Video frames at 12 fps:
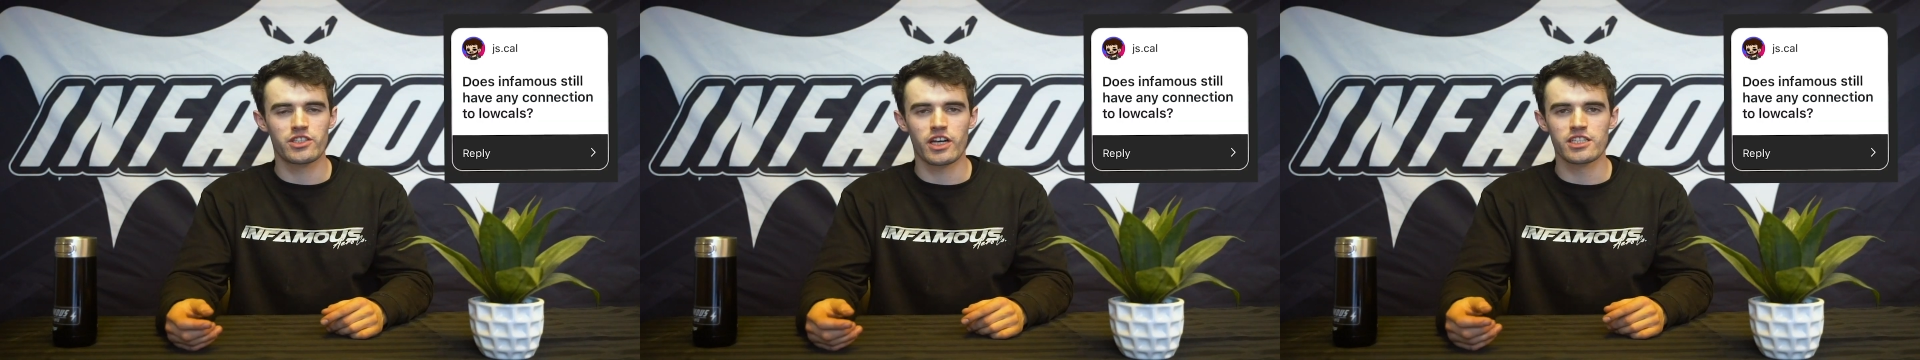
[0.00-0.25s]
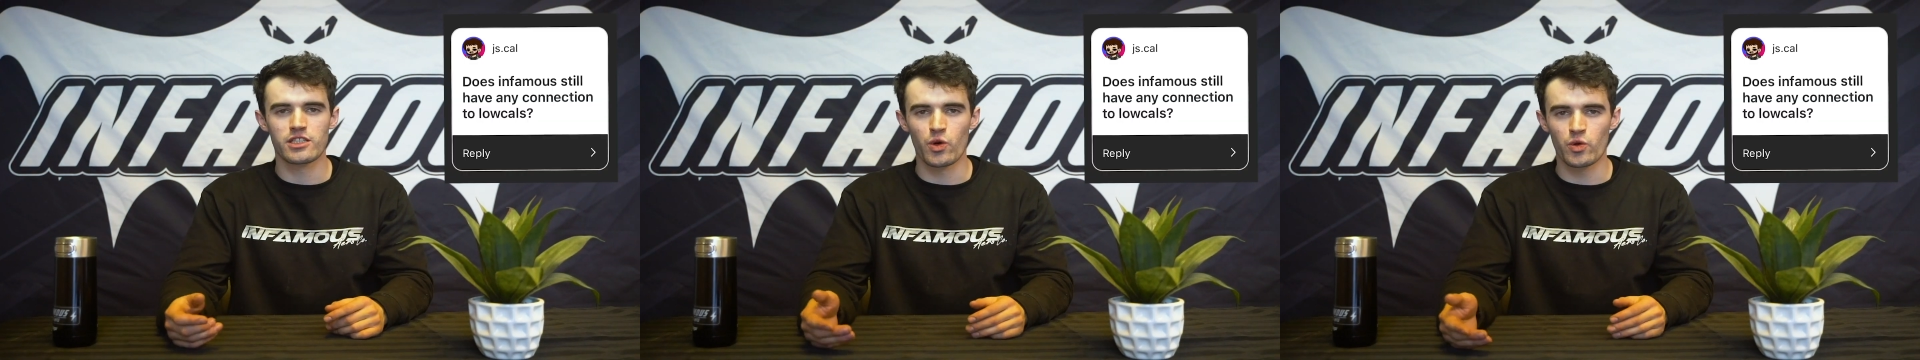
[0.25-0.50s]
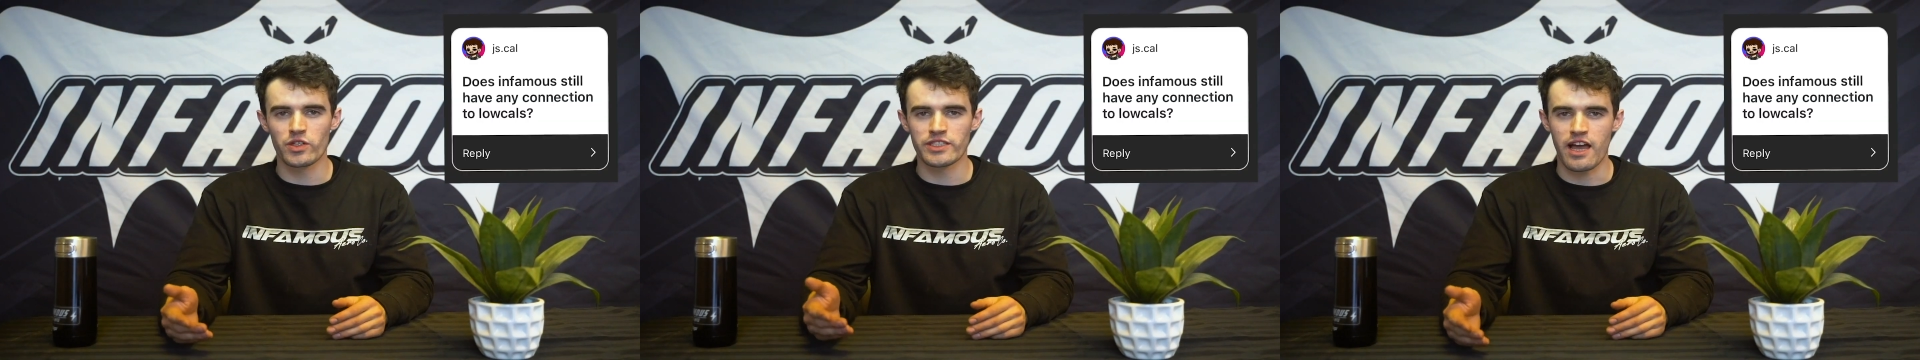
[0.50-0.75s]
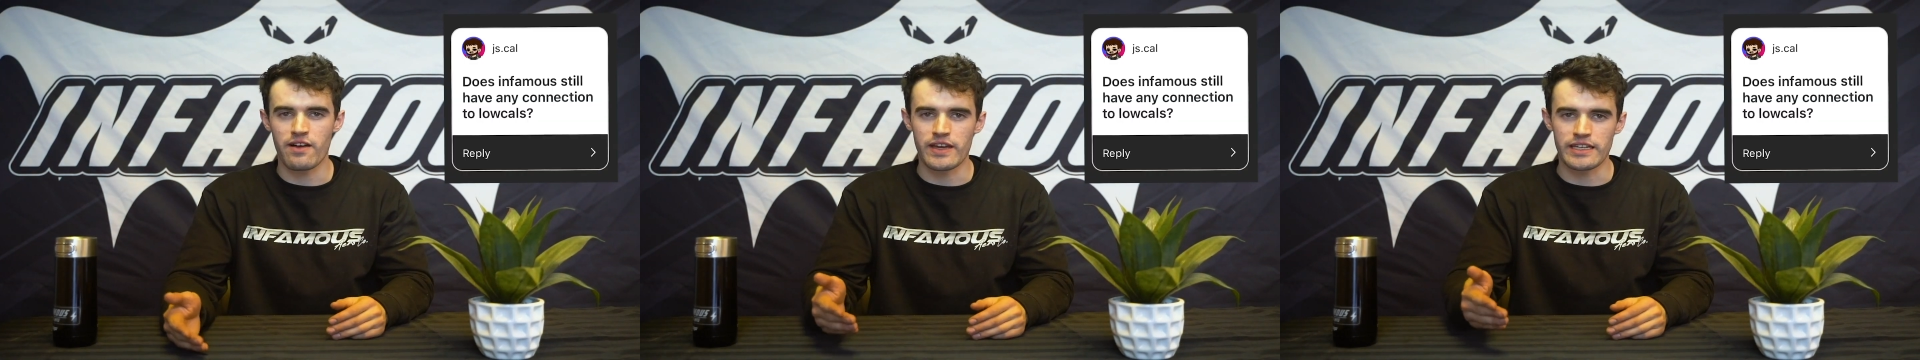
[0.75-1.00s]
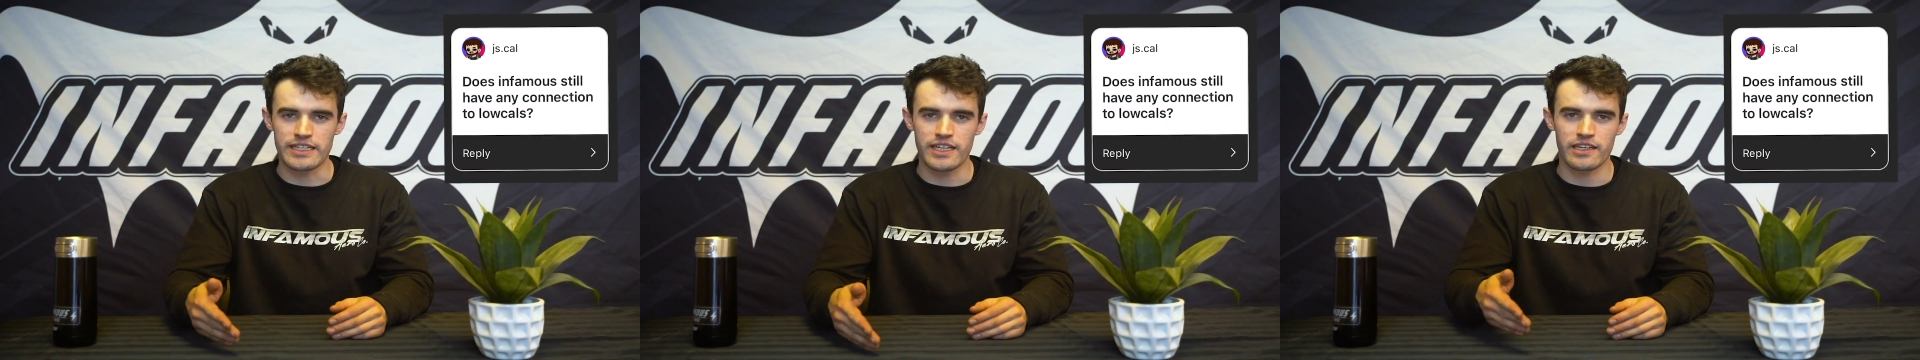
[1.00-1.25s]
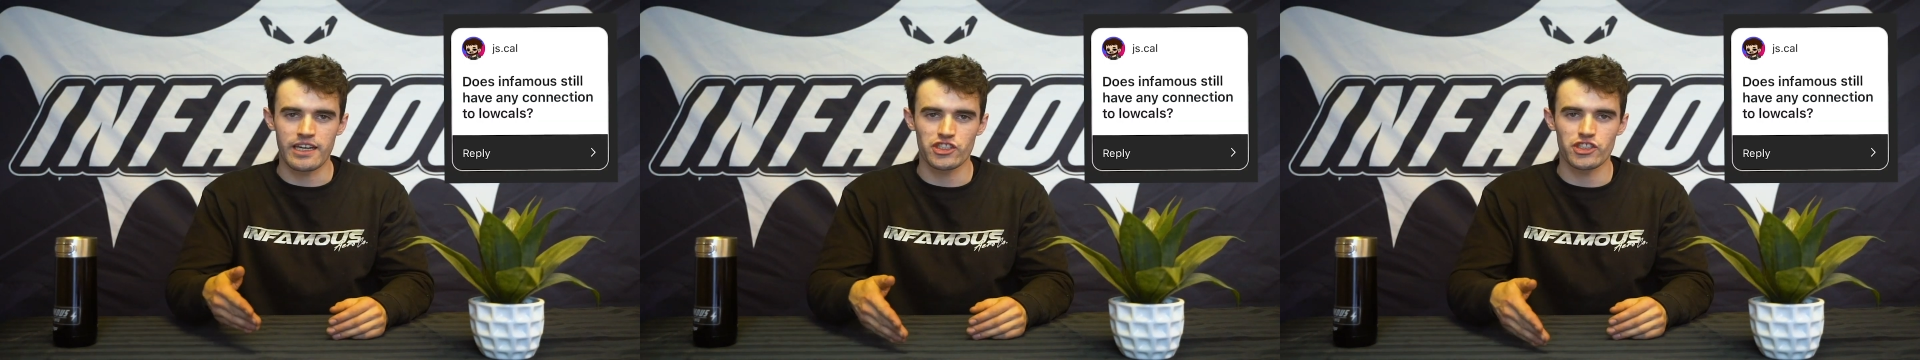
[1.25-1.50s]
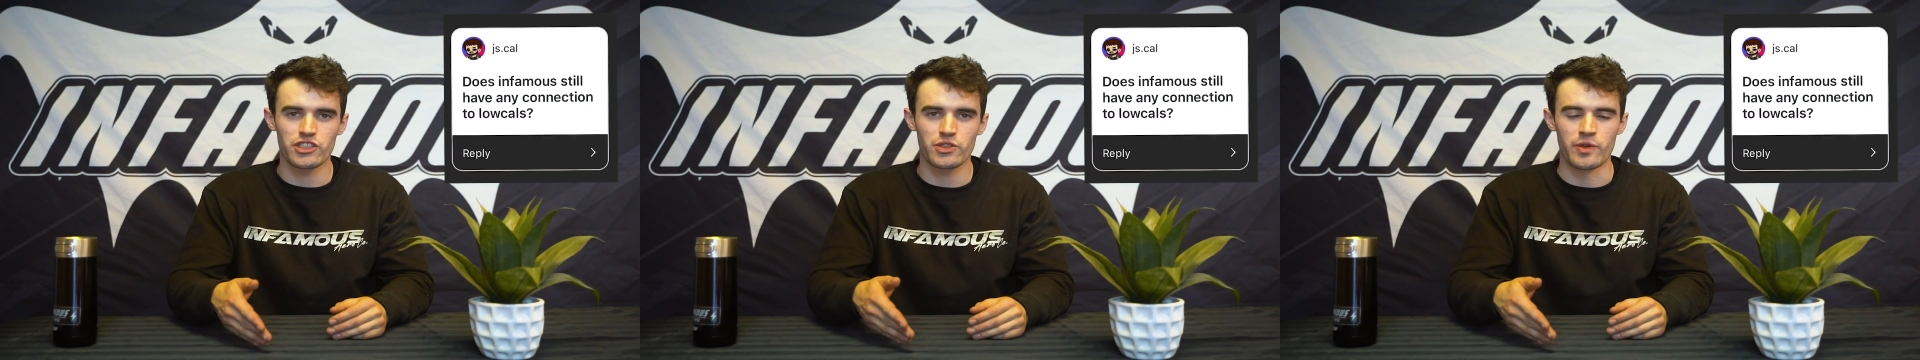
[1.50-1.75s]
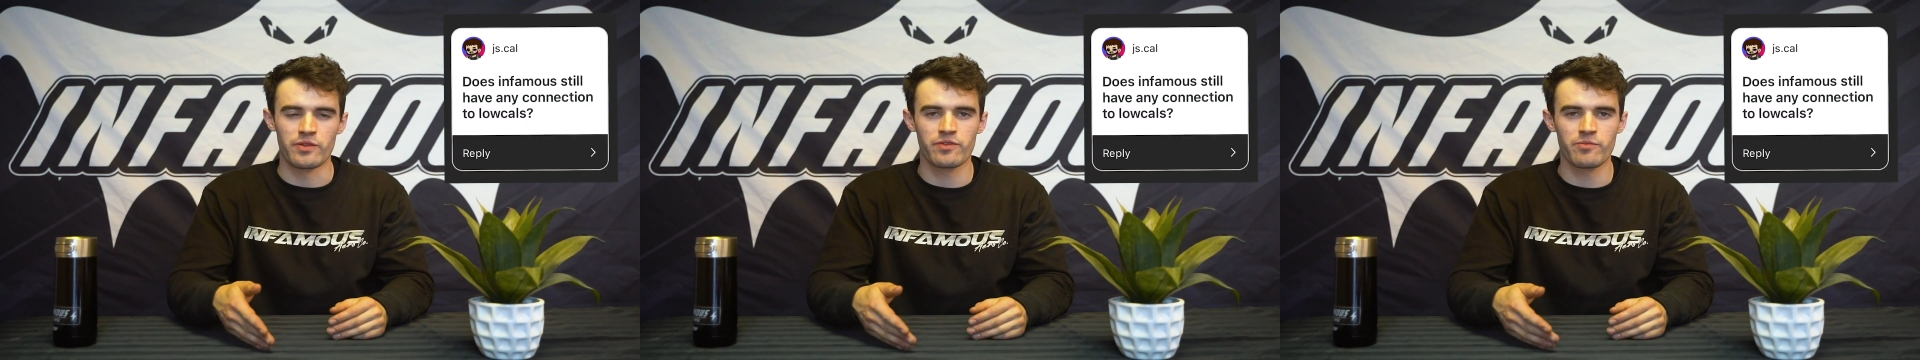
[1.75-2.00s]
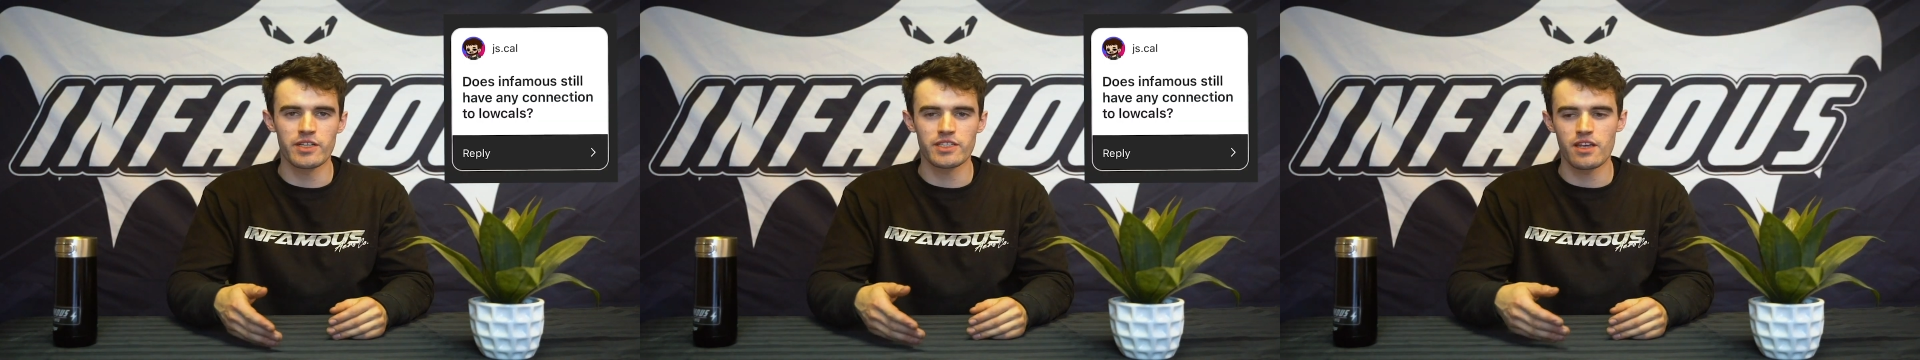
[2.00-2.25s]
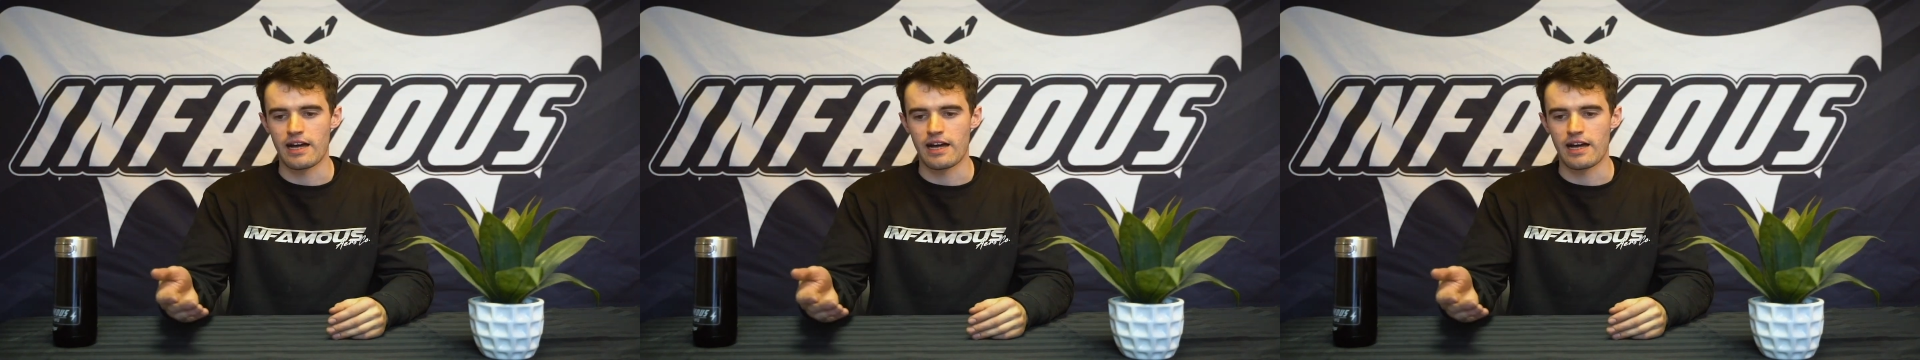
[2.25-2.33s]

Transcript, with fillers: does Locals have any connection to Infamous?